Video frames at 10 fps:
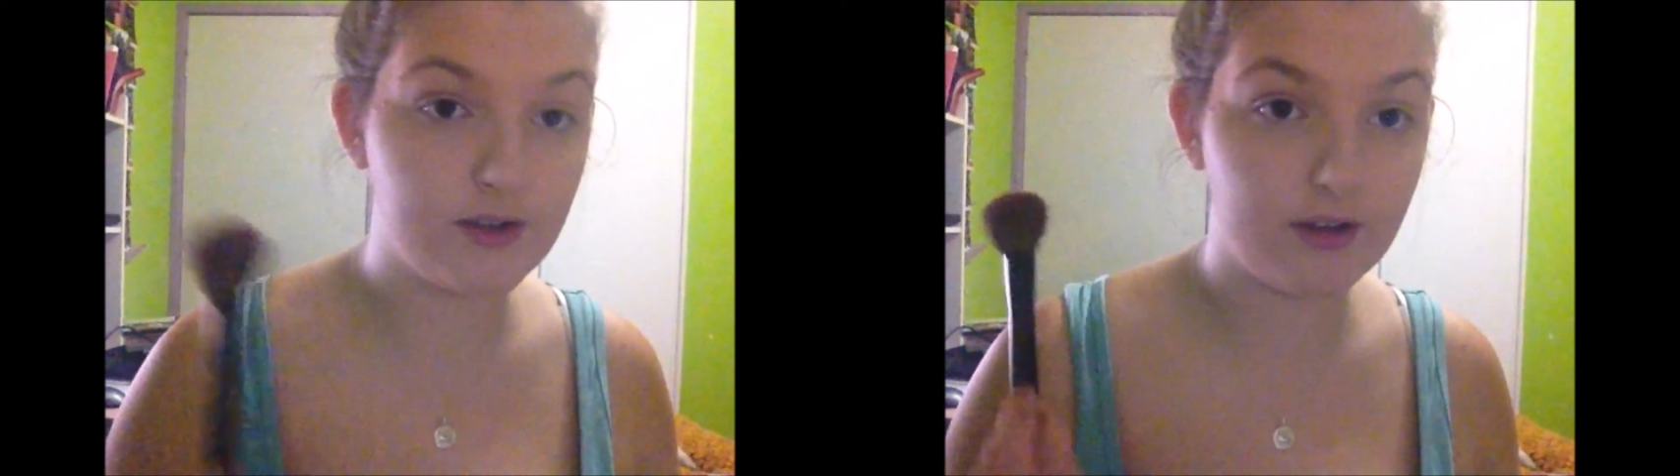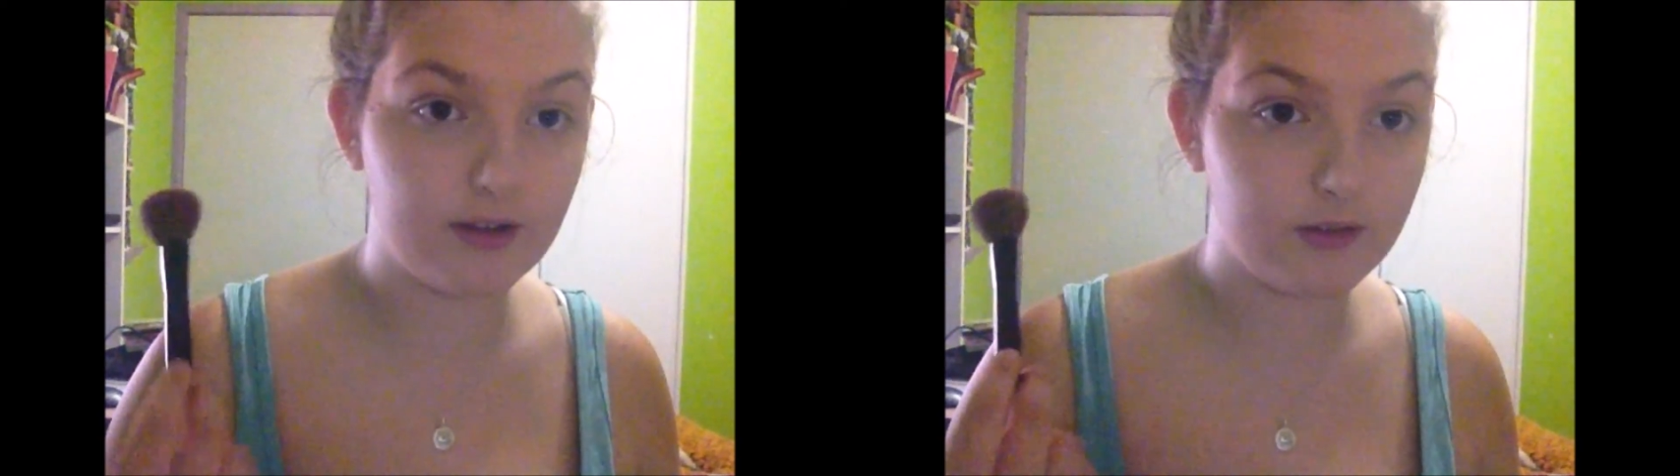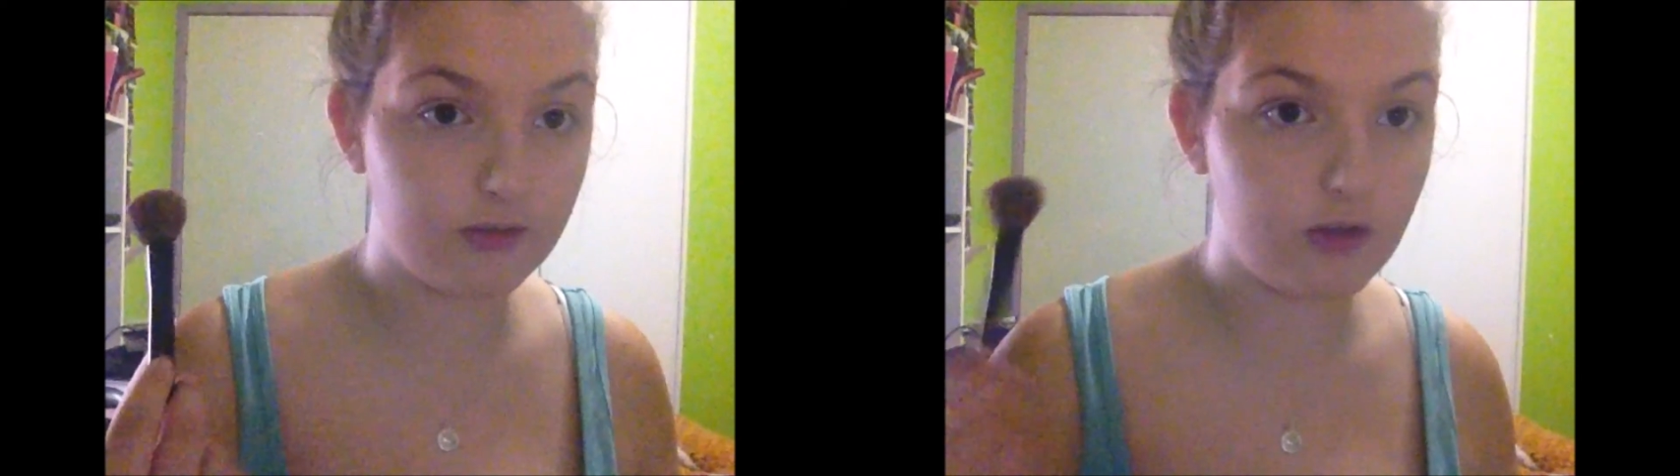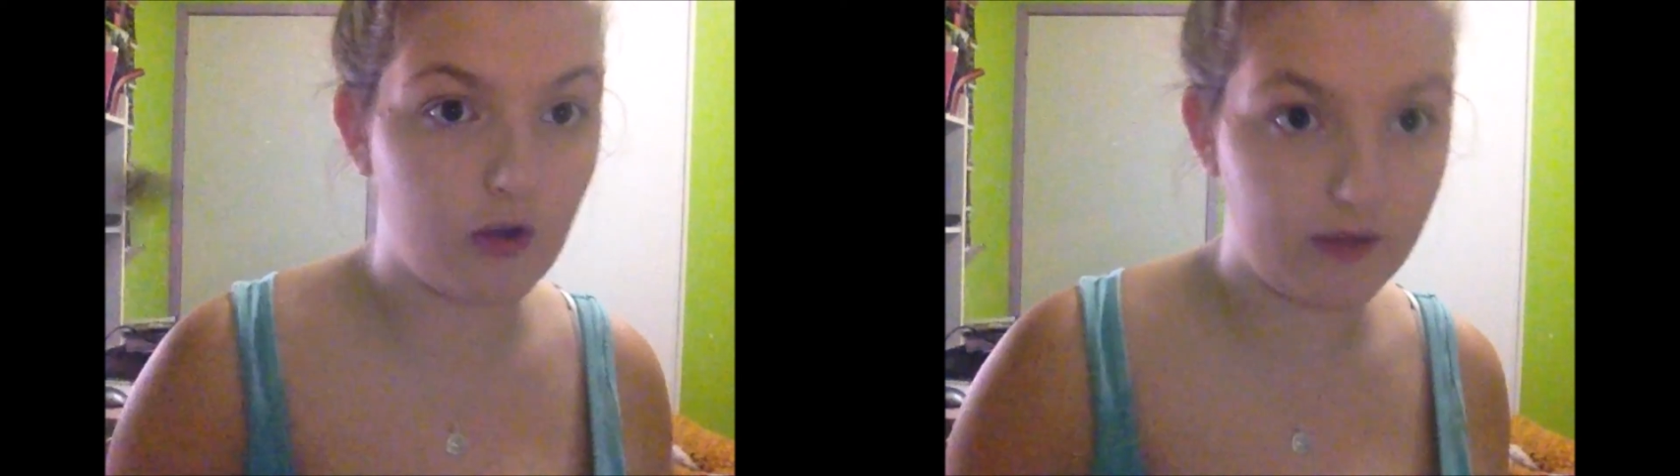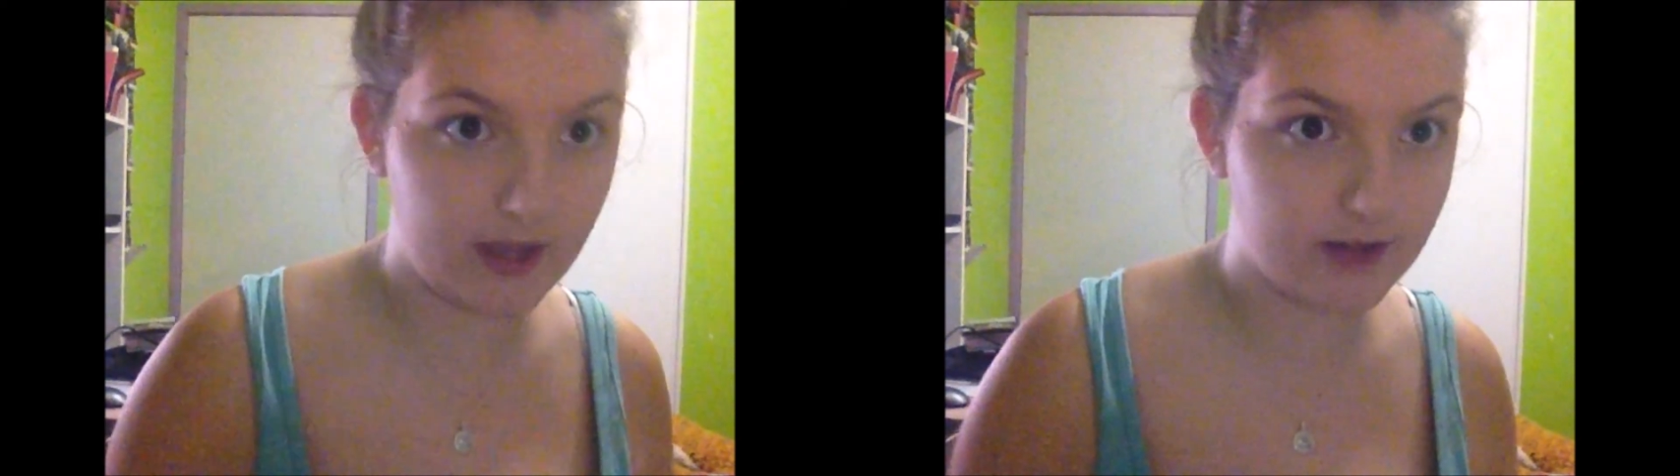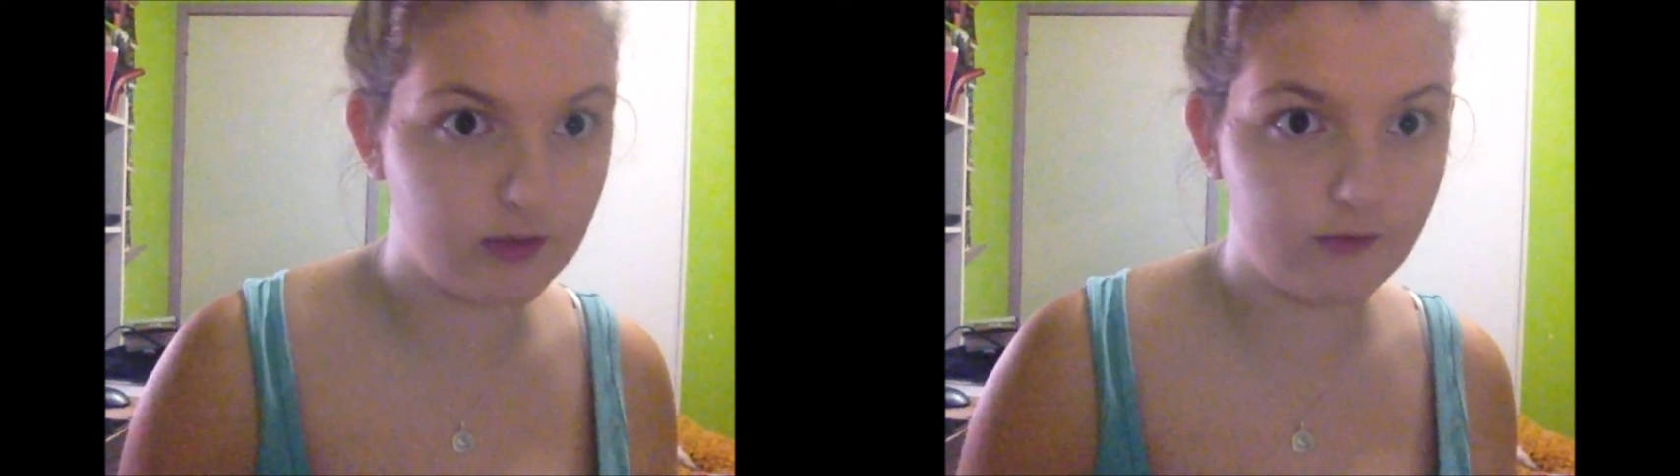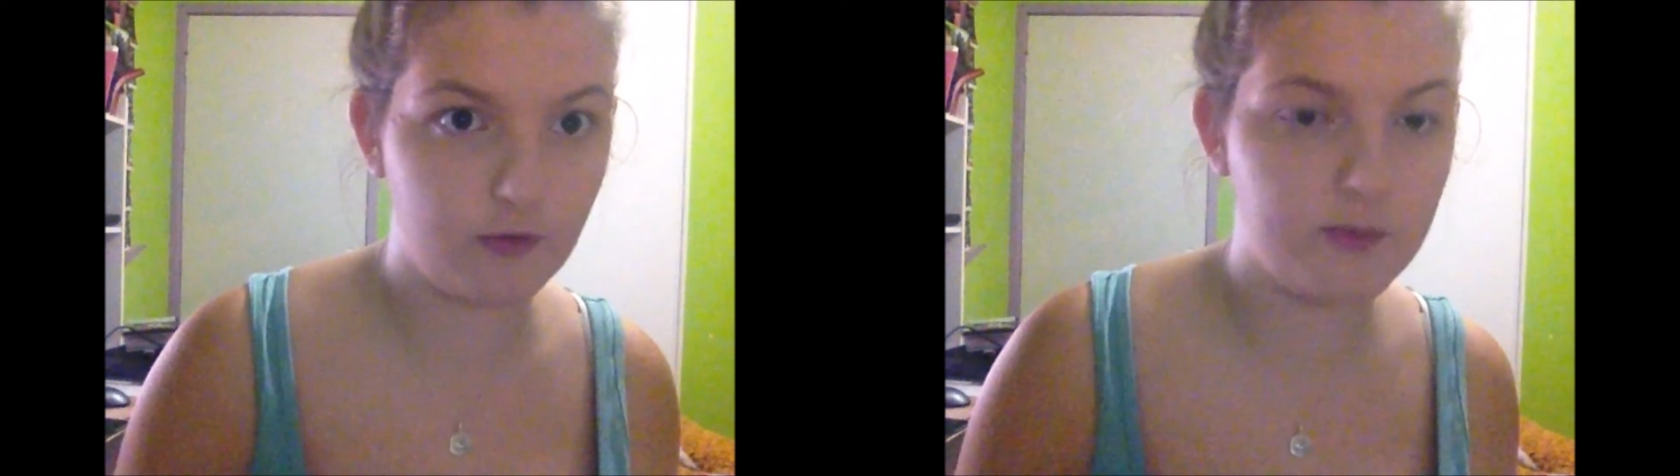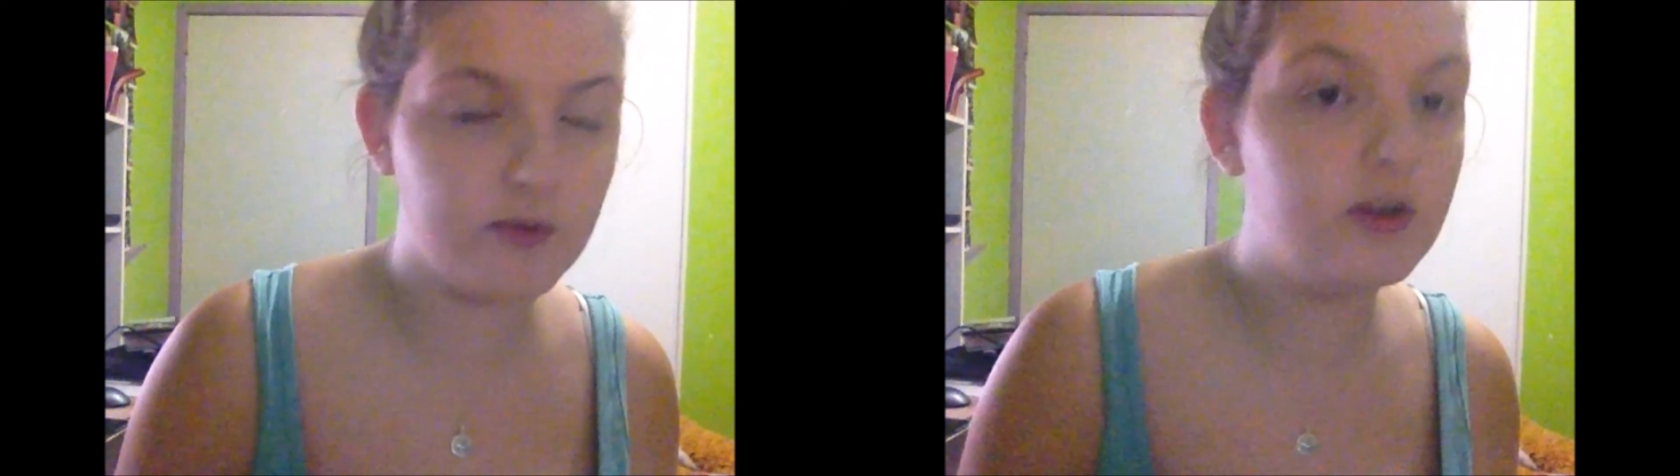not going out to a
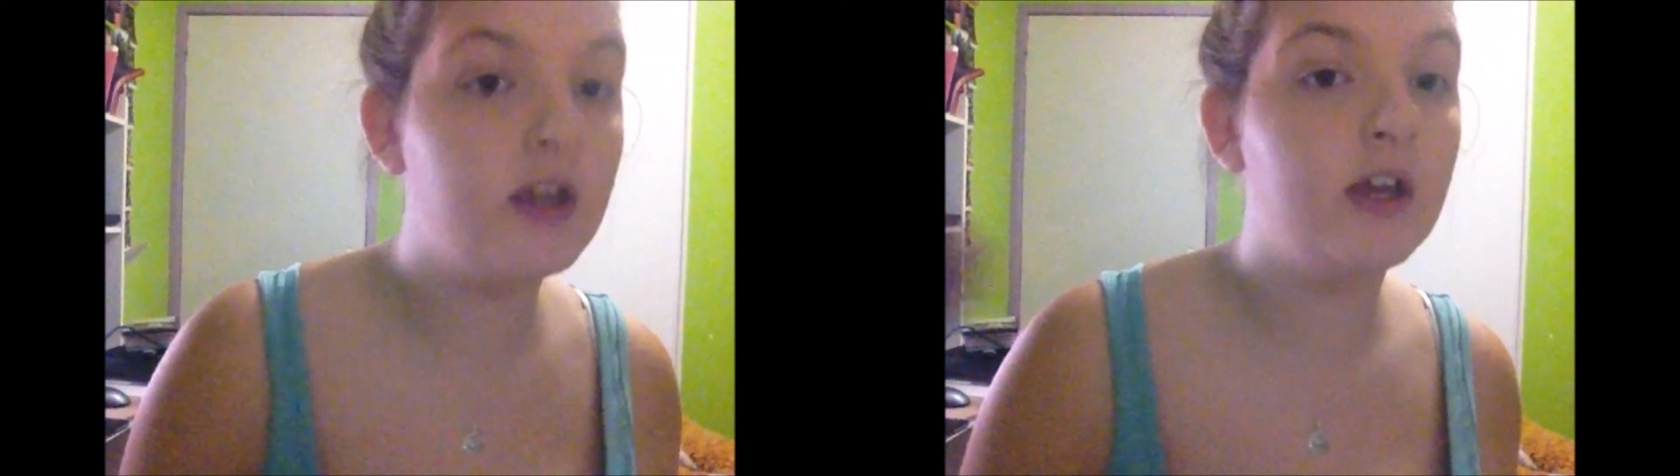formal.